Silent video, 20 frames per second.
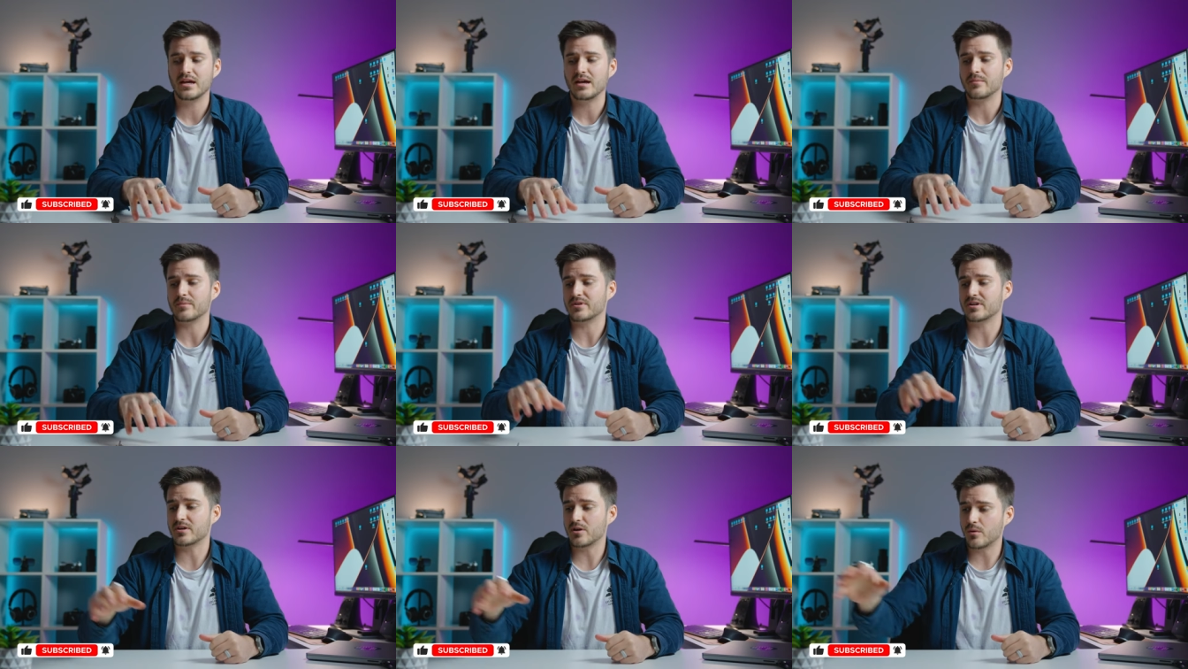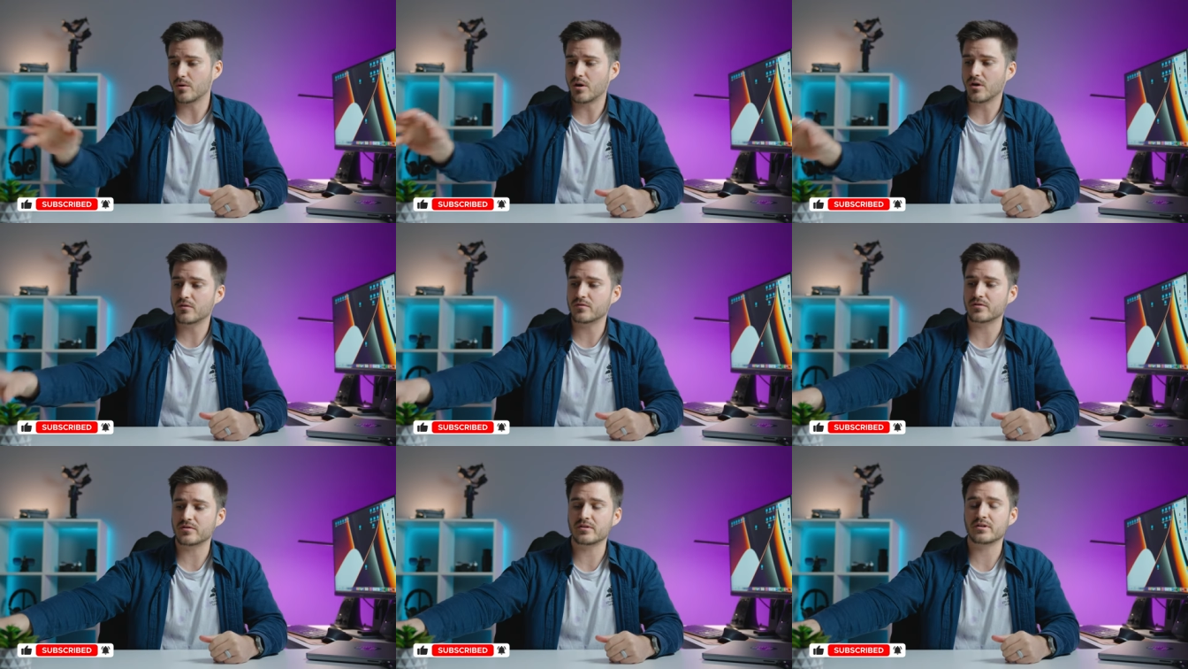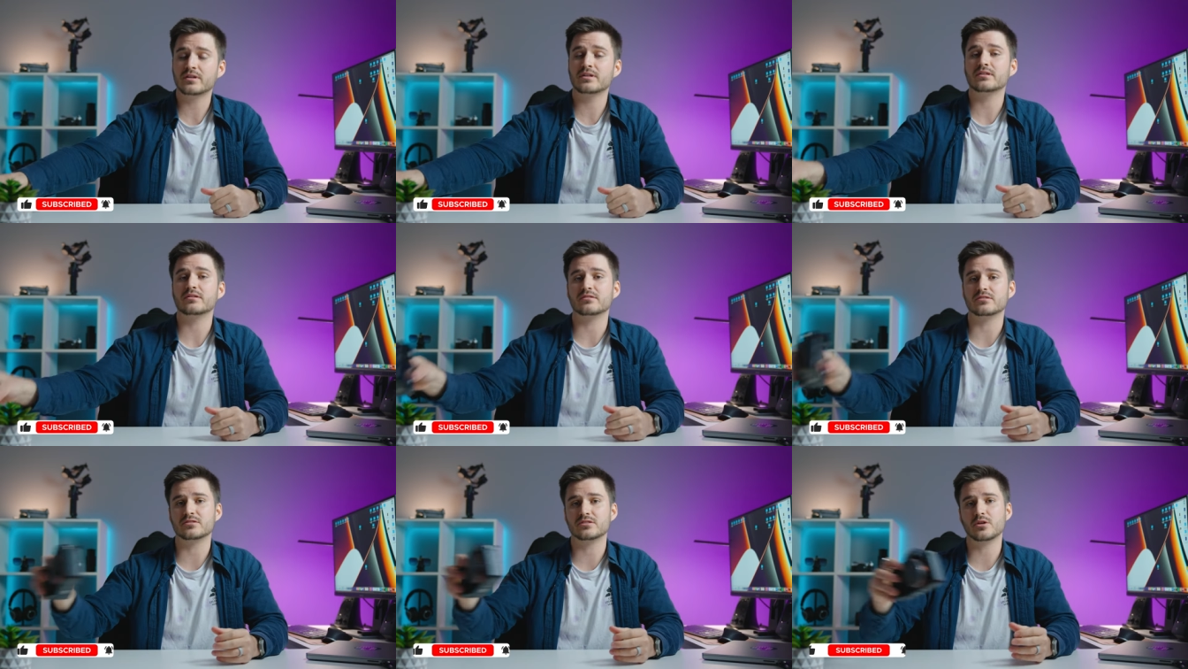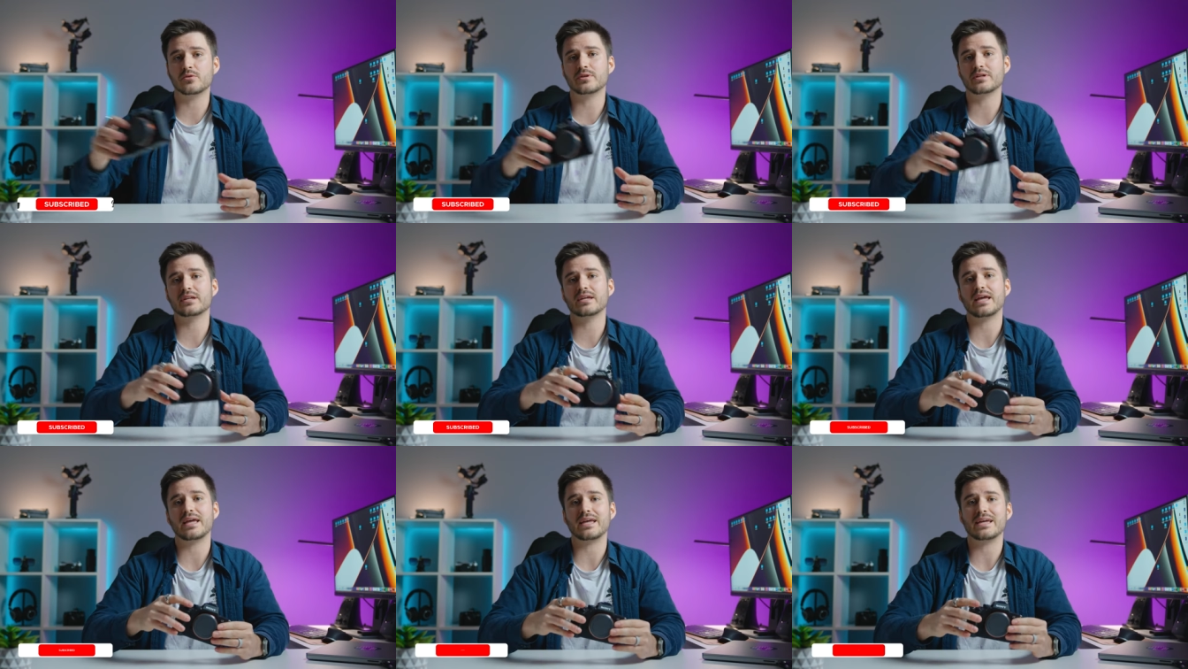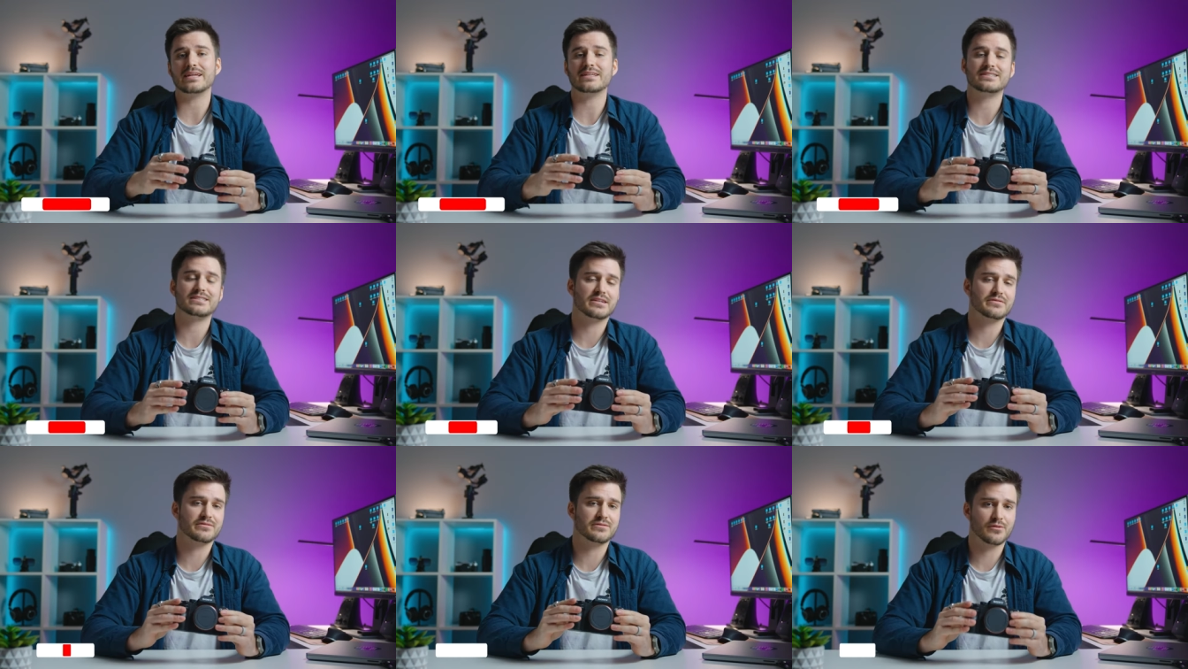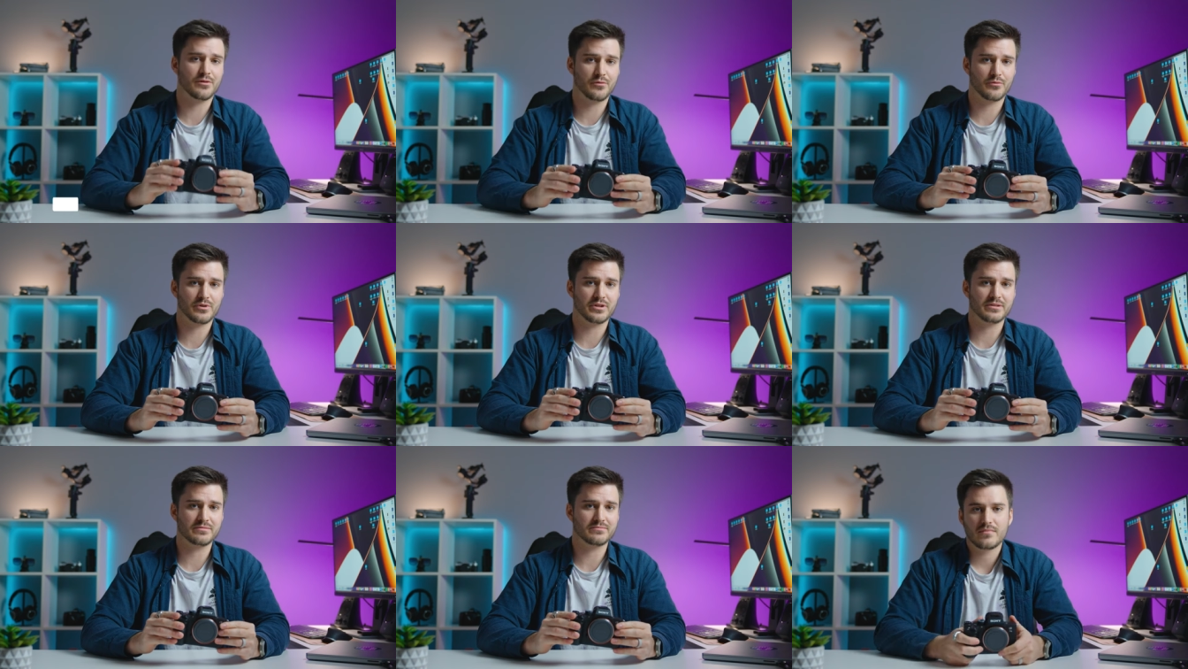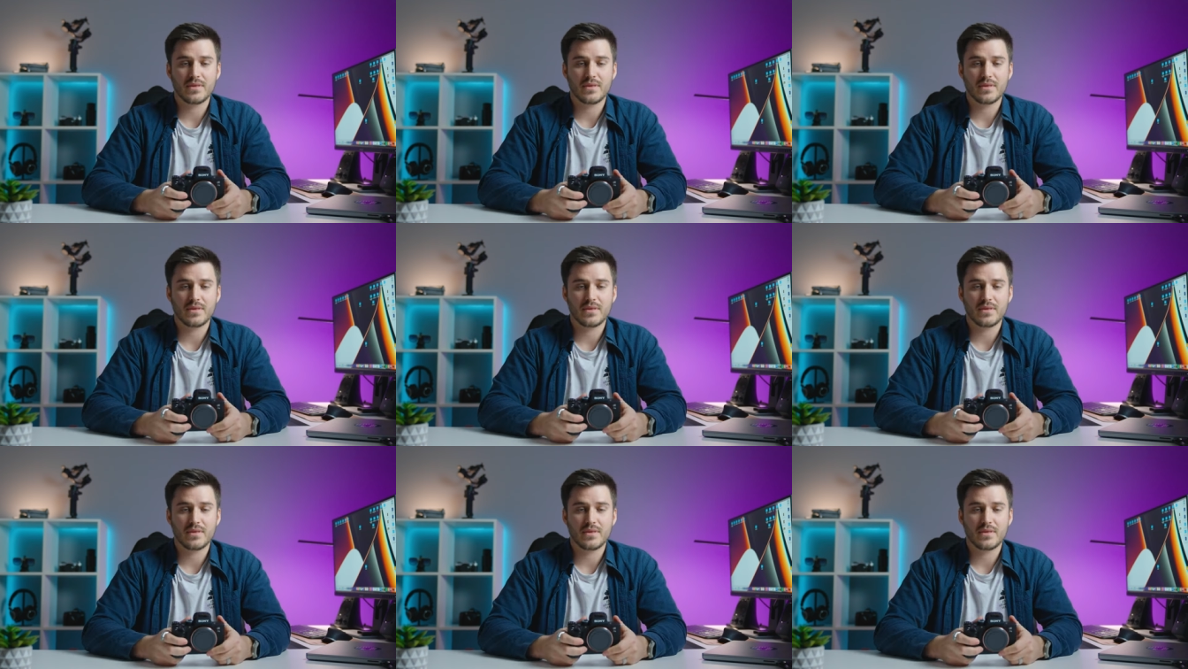I'm gonna go over the Sony a7 III.